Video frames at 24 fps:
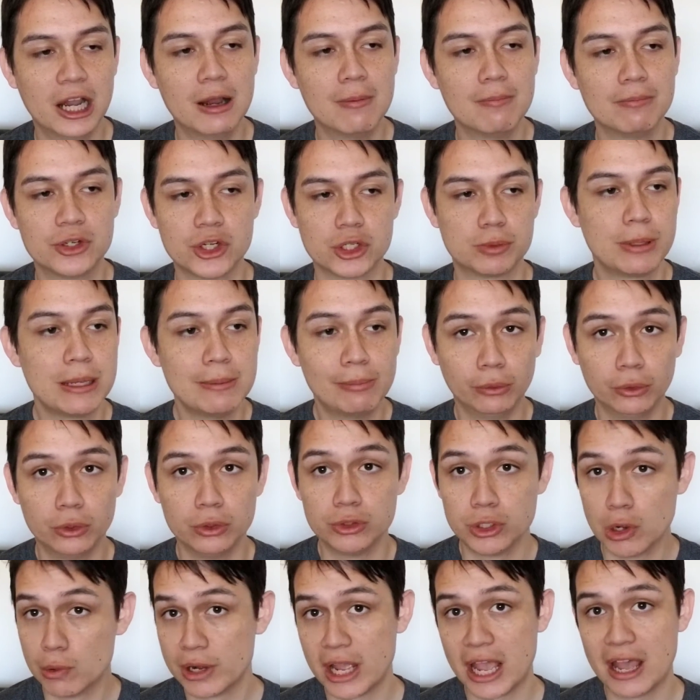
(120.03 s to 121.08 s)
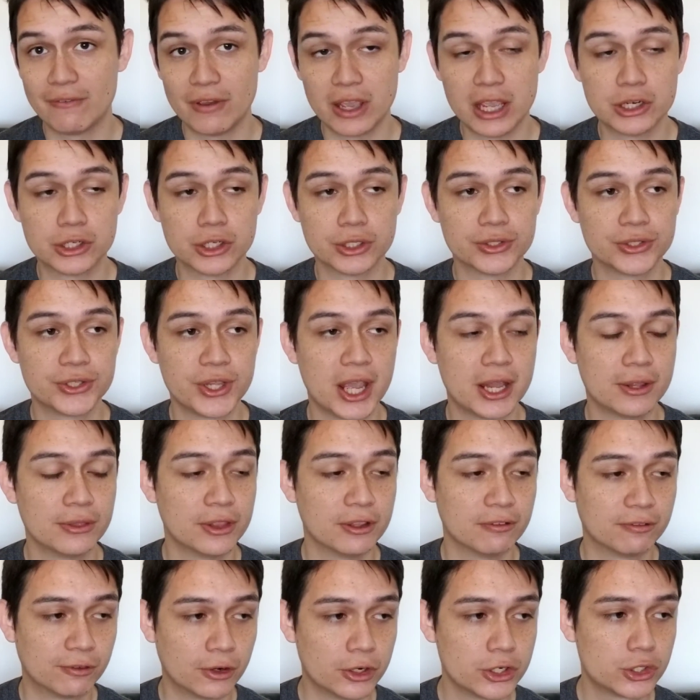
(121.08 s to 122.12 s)
Just people who don't have agents yet. And the
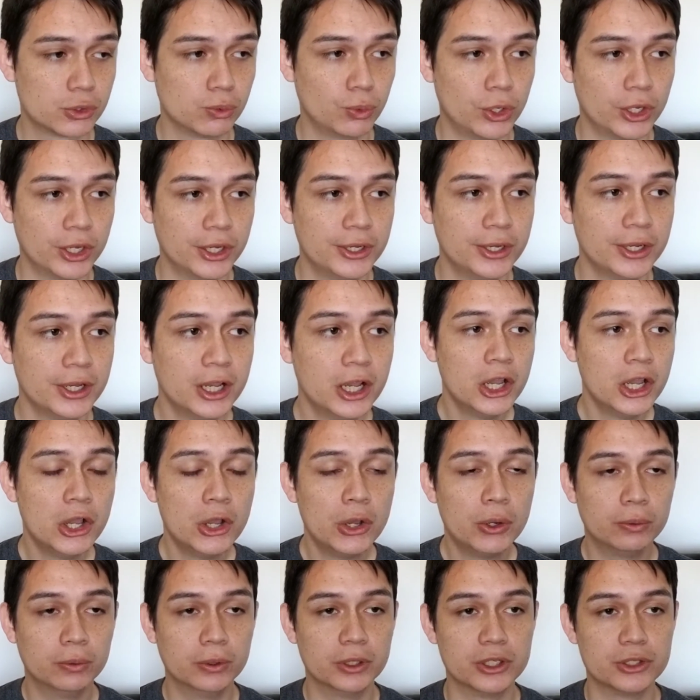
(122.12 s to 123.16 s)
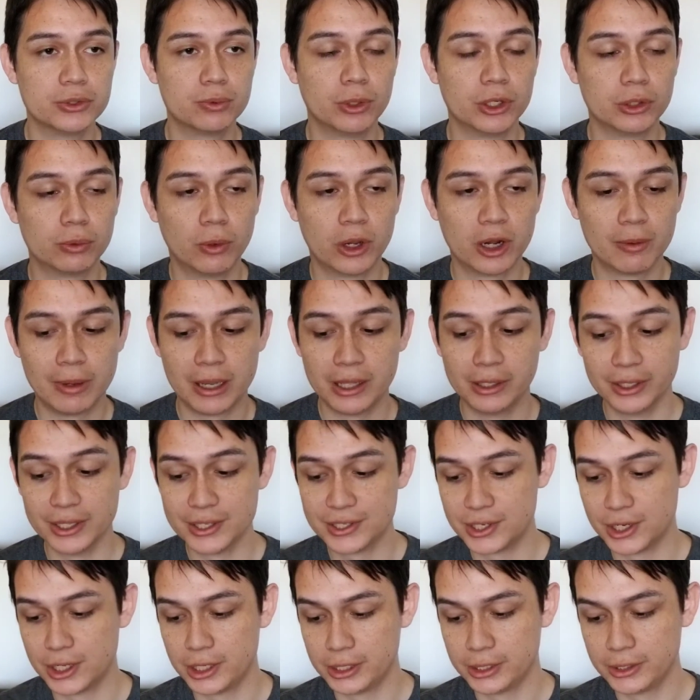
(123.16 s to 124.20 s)
first one was with one of my
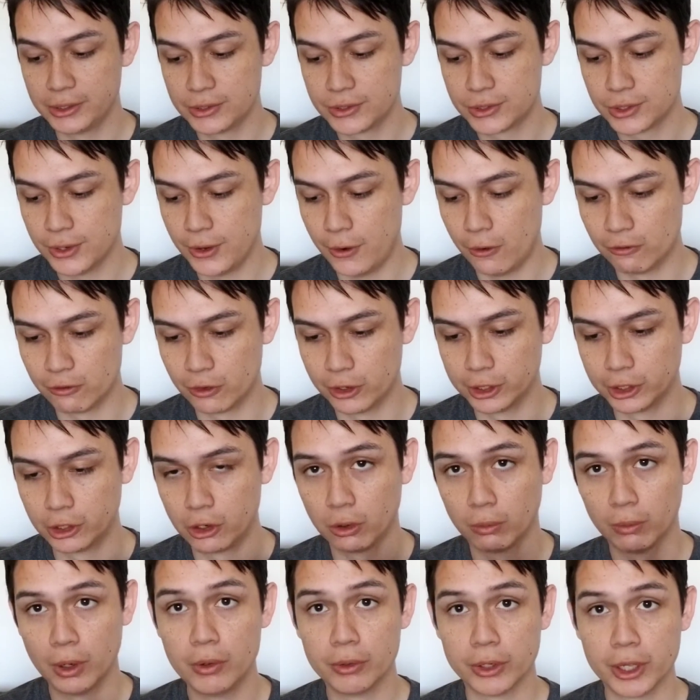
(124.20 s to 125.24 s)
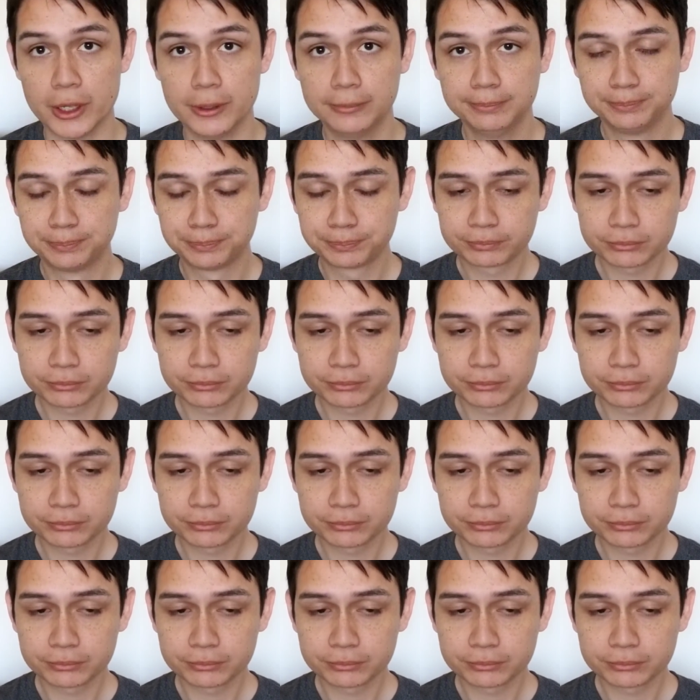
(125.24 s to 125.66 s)
listings over in Corona.